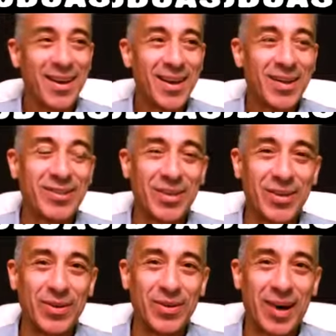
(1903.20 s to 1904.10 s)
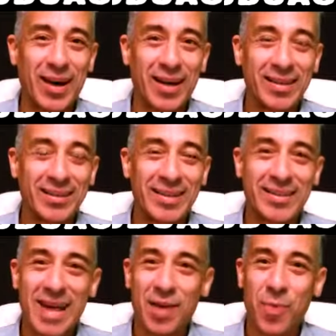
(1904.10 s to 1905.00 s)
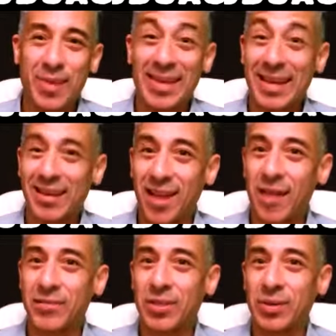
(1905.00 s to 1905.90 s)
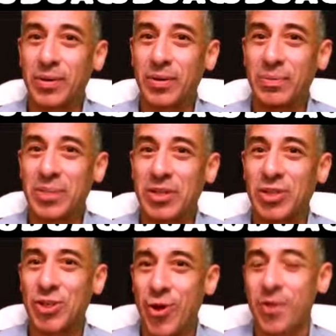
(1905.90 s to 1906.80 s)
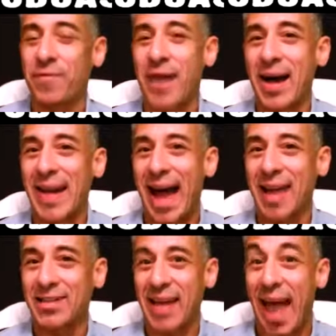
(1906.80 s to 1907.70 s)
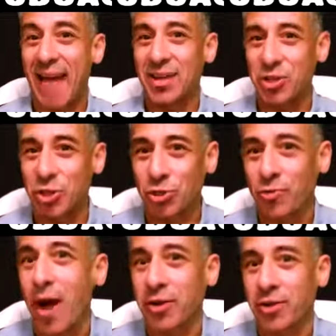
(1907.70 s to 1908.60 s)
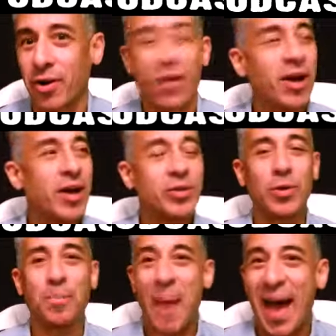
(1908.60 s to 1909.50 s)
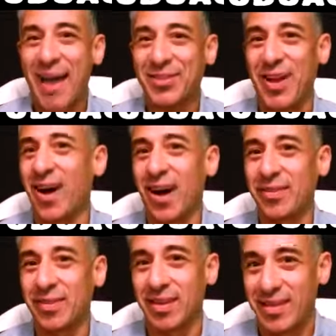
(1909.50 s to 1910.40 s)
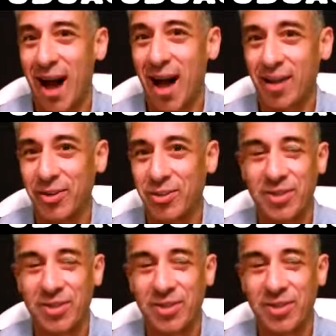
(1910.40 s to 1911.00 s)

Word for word: to uh, decide whether they'd love to be certified as an instructor to pass on the knowledge,